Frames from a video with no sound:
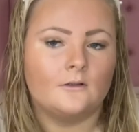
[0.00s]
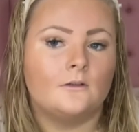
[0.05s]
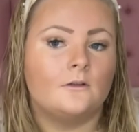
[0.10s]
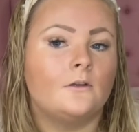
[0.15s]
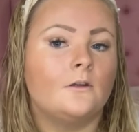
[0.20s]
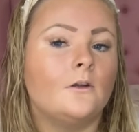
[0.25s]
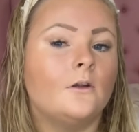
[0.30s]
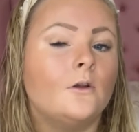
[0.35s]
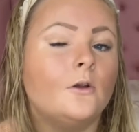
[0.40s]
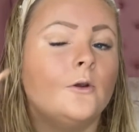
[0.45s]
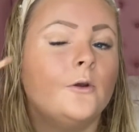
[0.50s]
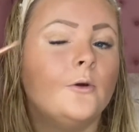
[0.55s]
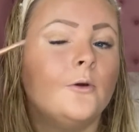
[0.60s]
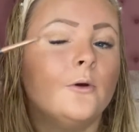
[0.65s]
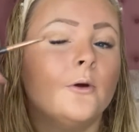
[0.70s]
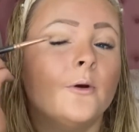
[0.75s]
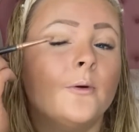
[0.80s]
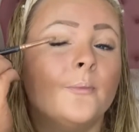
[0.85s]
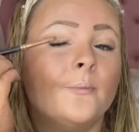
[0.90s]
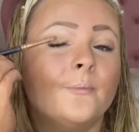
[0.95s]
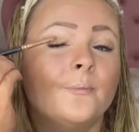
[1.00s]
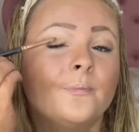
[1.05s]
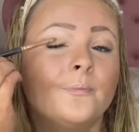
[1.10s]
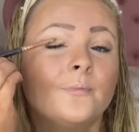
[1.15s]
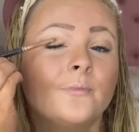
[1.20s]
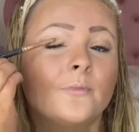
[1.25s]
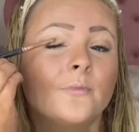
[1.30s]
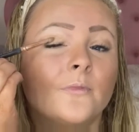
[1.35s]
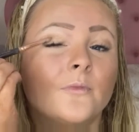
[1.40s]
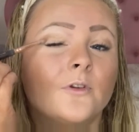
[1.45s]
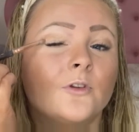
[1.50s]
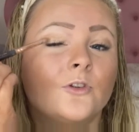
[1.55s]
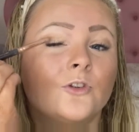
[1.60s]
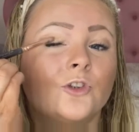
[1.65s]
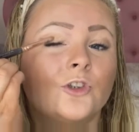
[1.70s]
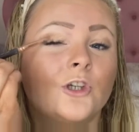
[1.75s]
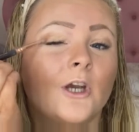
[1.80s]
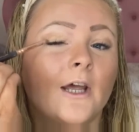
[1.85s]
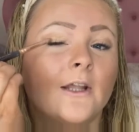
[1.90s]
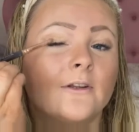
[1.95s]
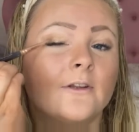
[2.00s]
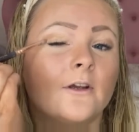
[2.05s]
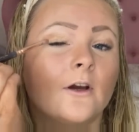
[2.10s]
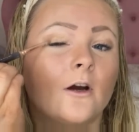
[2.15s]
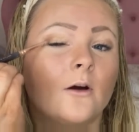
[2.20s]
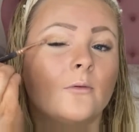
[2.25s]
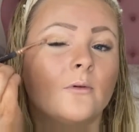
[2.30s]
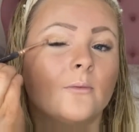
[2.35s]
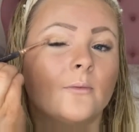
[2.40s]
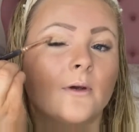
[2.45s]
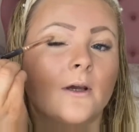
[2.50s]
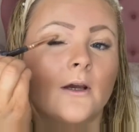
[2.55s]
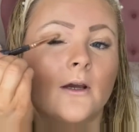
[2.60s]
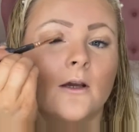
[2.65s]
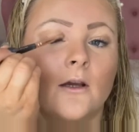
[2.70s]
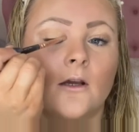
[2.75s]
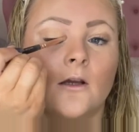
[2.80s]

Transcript: to jazz it up a bit.